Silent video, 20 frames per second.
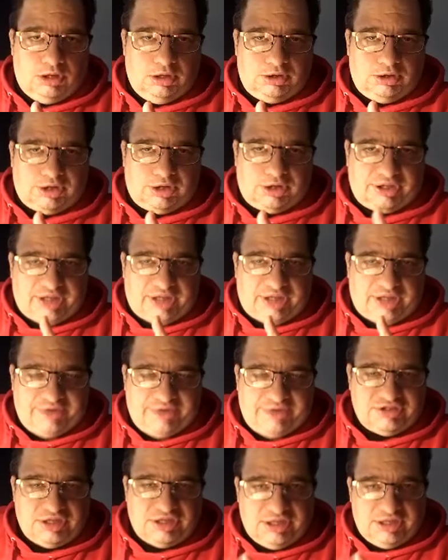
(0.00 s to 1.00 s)
the laughs
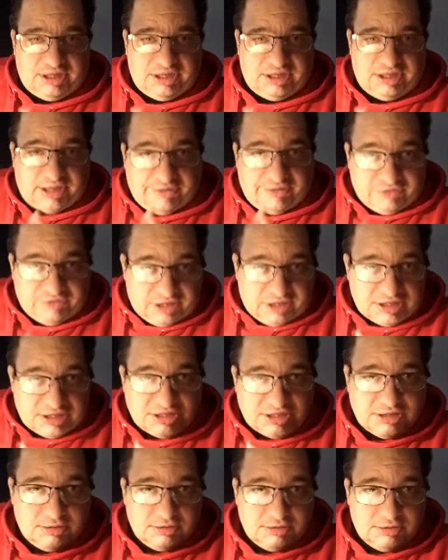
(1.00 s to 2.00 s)
that he left us
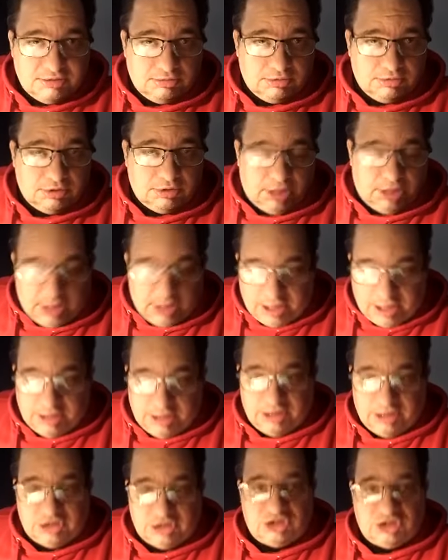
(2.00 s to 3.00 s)
in
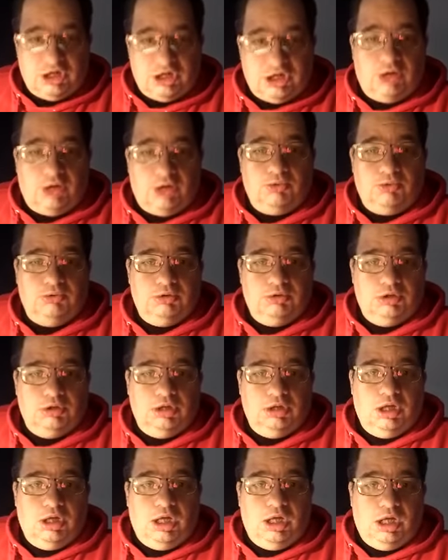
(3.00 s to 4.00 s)
this show,
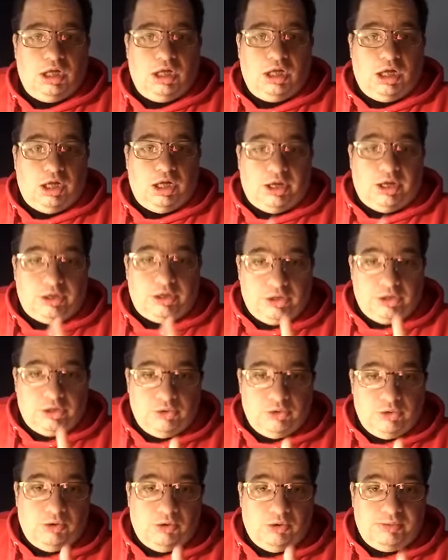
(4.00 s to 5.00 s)
you
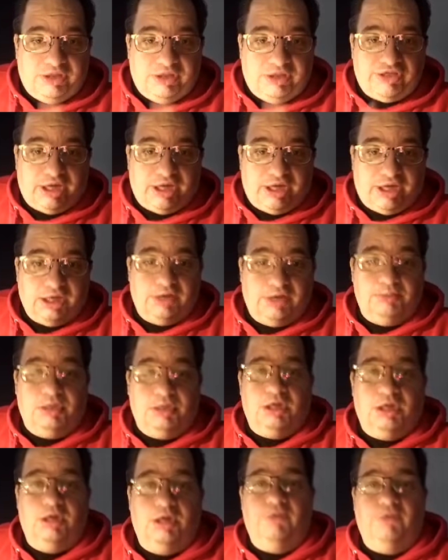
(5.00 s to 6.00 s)
will be thanking me
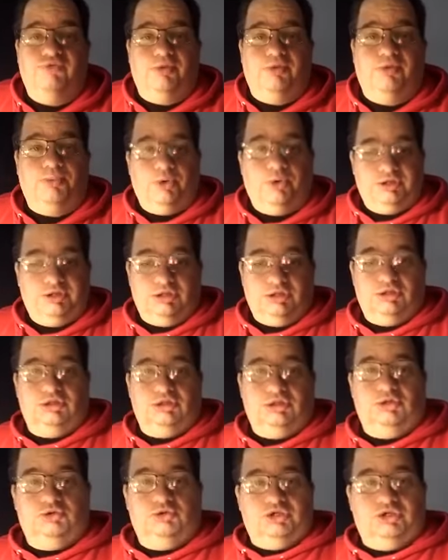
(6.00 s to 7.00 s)
for pointing
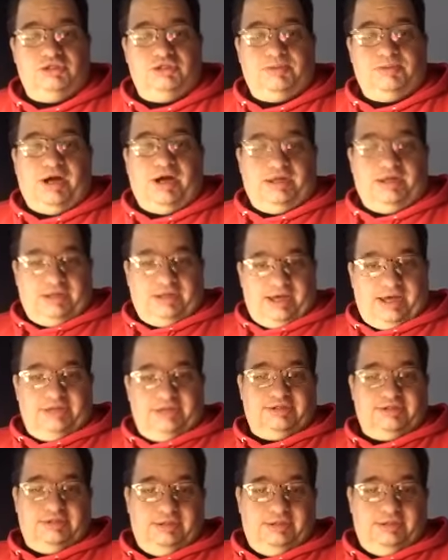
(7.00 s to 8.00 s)
you to this podcast.
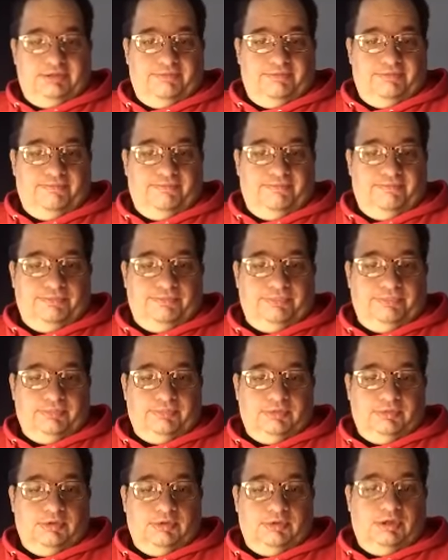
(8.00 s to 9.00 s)

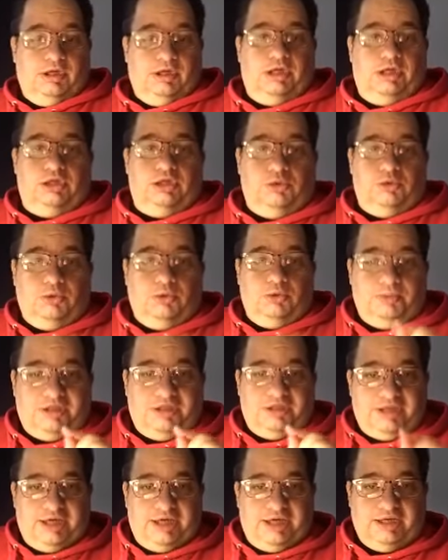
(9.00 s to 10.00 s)
You will be
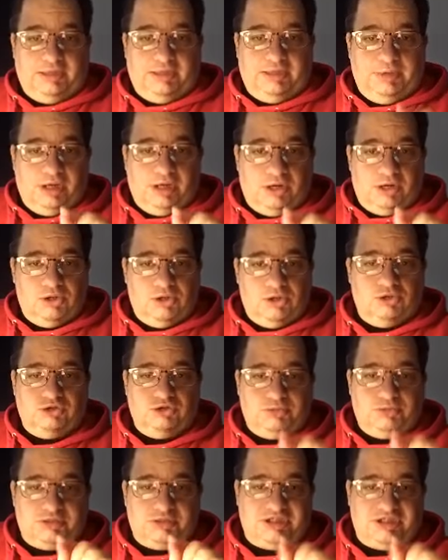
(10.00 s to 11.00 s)
thanking me
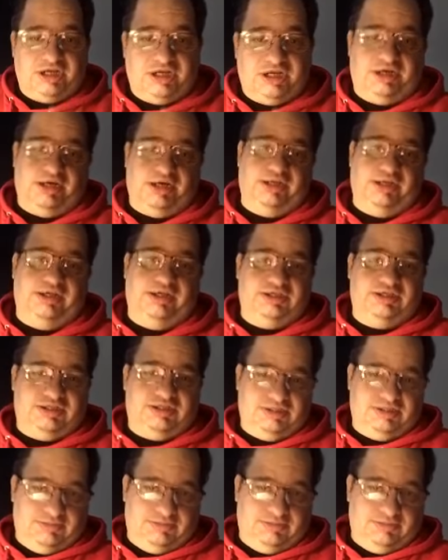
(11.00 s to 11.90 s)
100% on this,